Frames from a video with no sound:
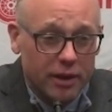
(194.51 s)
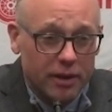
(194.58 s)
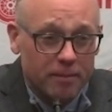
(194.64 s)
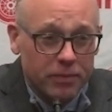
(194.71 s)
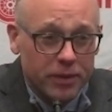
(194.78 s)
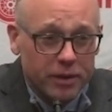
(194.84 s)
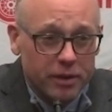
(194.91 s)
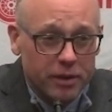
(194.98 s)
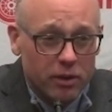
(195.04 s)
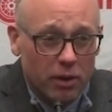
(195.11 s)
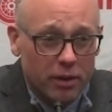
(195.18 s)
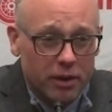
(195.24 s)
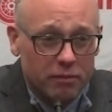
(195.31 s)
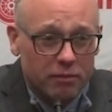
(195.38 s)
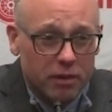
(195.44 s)
And, you know,
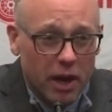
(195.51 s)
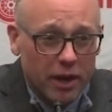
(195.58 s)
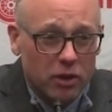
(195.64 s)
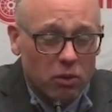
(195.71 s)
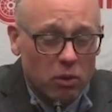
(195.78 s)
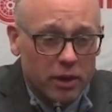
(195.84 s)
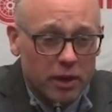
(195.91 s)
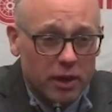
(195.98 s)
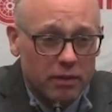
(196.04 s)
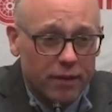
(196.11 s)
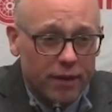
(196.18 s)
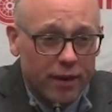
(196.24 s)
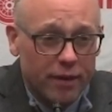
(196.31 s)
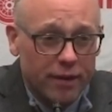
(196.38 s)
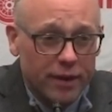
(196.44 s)
I think Vladdy going in
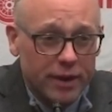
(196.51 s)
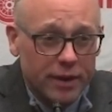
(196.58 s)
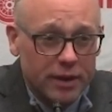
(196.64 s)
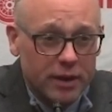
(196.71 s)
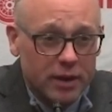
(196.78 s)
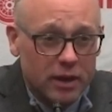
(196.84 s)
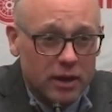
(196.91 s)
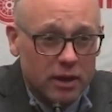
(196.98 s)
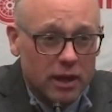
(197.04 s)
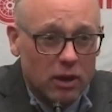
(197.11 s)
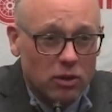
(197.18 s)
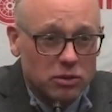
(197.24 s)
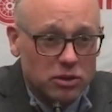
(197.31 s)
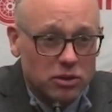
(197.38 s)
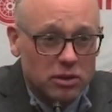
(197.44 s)
there
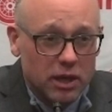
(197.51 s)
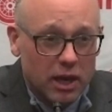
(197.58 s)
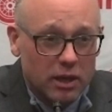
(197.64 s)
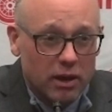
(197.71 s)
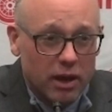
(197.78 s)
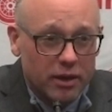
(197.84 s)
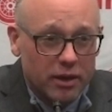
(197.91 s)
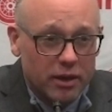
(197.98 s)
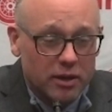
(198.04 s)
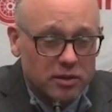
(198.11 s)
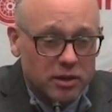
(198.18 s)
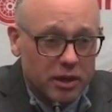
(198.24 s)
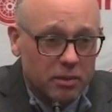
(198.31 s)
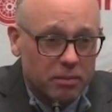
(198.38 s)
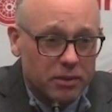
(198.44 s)
allows that line to
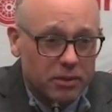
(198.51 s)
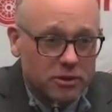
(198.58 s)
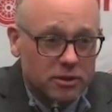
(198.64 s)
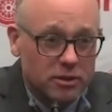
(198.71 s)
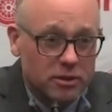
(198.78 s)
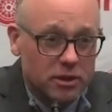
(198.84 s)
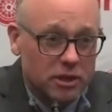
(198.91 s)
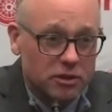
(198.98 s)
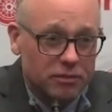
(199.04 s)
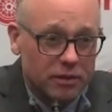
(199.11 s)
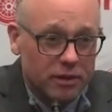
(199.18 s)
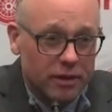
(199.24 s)
continue to be successful.